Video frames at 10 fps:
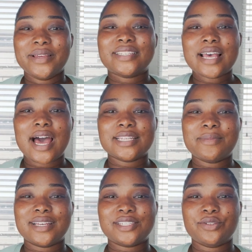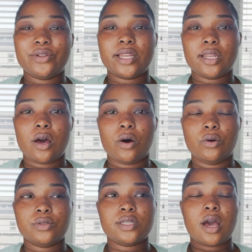besides my student
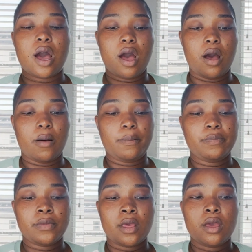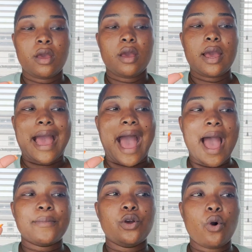loans. Um,
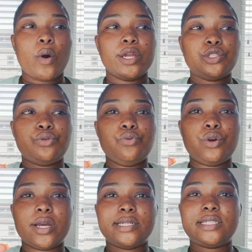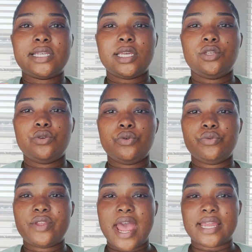I'm going to continue
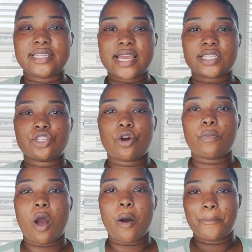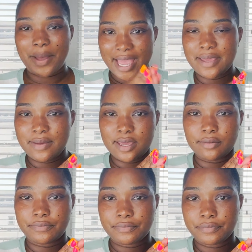that debt snowball payment.